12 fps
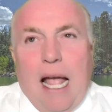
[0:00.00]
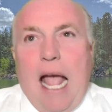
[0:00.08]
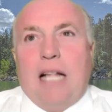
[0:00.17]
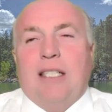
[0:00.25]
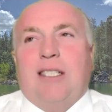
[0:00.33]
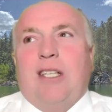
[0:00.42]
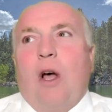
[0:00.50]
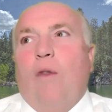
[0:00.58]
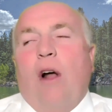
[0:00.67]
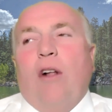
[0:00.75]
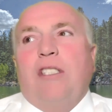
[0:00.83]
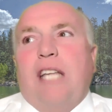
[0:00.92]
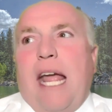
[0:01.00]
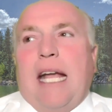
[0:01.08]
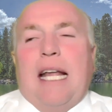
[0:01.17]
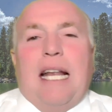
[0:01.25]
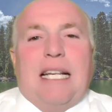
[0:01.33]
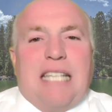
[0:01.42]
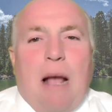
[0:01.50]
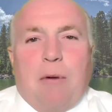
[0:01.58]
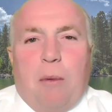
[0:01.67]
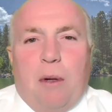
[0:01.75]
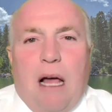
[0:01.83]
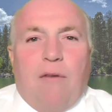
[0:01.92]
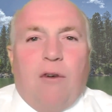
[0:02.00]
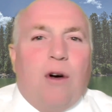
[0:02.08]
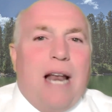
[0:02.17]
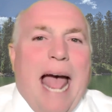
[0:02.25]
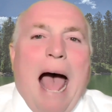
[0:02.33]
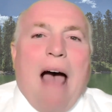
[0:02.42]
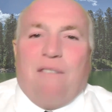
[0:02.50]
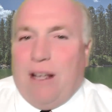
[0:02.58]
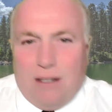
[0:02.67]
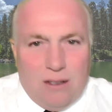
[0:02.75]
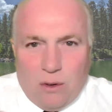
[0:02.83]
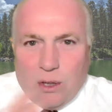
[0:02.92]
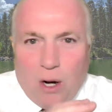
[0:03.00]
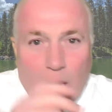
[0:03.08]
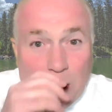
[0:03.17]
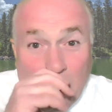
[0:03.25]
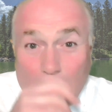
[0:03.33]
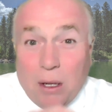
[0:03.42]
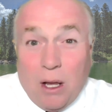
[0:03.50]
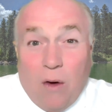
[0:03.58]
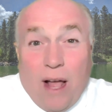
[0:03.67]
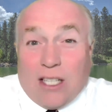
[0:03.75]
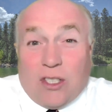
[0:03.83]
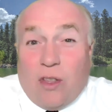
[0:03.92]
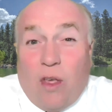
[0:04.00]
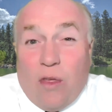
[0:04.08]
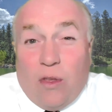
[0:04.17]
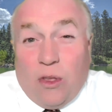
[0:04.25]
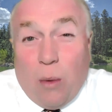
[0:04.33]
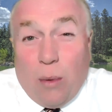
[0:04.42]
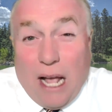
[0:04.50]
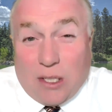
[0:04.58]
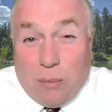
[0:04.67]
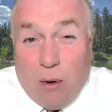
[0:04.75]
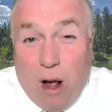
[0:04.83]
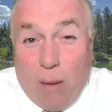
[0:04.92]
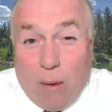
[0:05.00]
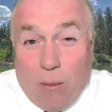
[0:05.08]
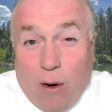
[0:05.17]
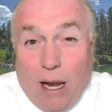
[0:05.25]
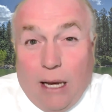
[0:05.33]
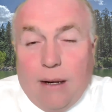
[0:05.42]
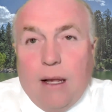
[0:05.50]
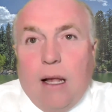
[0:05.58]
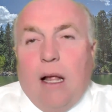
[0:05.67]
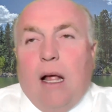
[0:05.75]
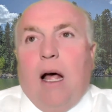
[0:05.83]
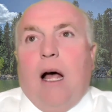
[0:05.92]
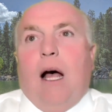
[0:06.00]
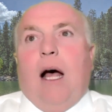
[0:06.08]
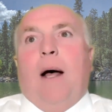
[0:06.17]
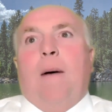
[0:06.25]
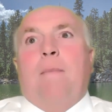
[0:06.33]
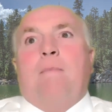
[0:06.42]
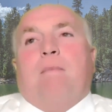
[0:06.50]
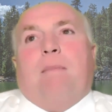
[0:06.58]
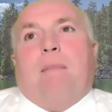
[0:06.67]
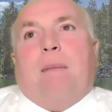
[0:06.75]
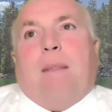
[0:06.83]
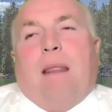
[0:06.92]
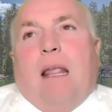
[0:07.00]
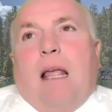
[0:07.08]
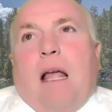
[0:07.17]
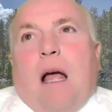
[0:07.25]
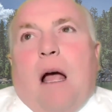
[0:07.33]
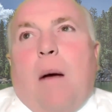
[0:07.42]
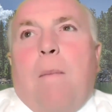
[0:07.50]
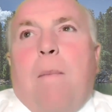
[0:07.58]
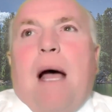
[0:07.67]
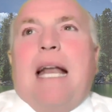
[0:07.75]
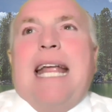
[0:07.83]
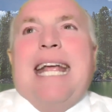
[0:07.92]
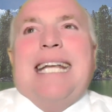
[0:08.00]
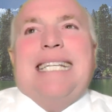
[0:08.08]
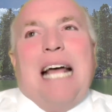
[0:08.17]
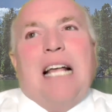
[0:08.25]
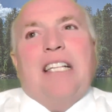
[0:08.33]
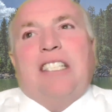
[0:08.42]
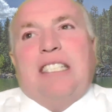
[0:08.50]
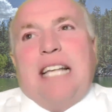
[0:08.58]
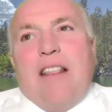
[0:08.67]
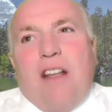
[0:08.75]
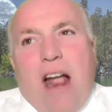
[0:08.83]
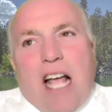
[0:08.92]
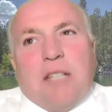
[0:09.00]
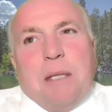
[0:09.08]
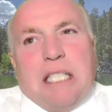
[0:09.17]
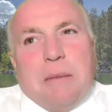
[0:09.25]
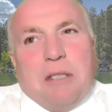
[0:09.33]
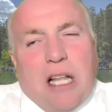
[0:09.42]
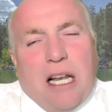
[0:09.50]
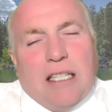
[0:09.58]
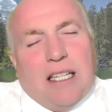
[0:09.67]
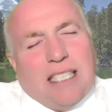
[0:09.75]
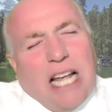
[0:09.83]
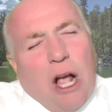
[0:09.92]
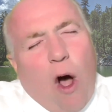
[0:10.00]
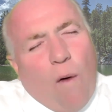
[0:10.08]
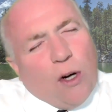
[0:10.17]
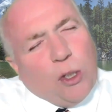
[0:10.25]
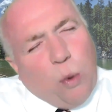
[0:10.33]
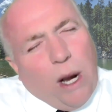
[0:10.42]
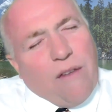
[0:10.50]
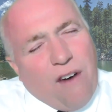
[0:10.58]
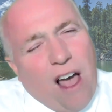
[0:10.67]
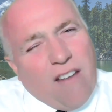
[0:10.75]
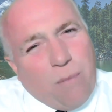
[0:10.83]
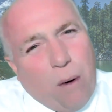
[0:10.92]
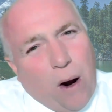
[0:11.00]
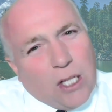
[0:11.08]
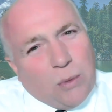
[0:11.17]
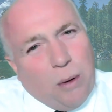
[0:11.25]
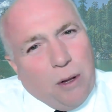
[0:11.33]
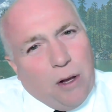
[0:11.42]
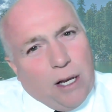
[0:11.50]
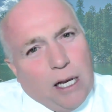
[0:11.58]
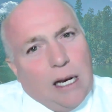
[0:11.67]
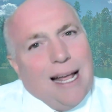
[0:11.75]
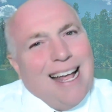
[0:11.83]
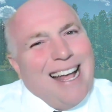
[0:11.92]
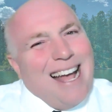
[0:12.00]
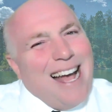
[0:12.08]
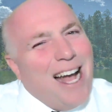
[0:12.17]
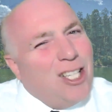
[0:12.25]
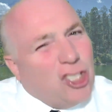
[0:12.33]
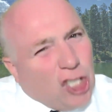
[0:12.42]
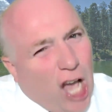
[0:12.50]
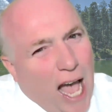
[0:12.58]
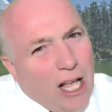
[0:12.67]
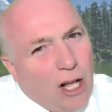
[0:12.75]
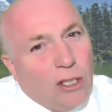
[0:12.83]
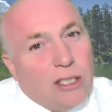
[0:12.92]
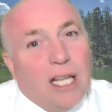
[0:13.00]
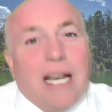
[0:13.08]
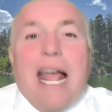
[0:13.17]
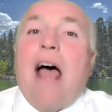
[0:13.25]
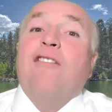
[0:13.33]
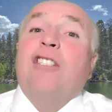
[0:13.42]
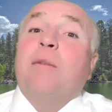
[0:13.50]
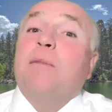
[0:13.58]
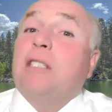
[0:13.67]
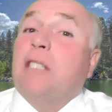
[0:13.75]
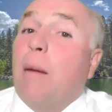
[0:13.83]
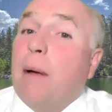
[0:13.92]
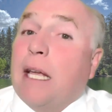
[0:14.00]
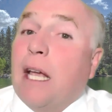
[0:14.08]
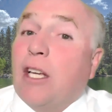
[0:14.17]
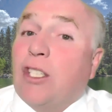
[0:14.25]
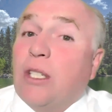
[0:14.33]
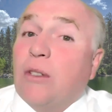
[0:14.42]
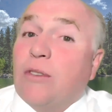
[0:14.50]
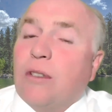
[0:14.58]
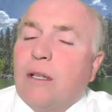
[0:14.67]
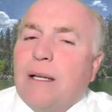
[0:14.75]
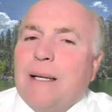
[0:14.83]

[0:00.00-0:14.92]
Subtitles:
And so they'll take an acceptable level and half it or go below that so that nobody has a problem, right? But it does say, there has been some studies that say over 25 parts per billion, a child can have some stomach issues.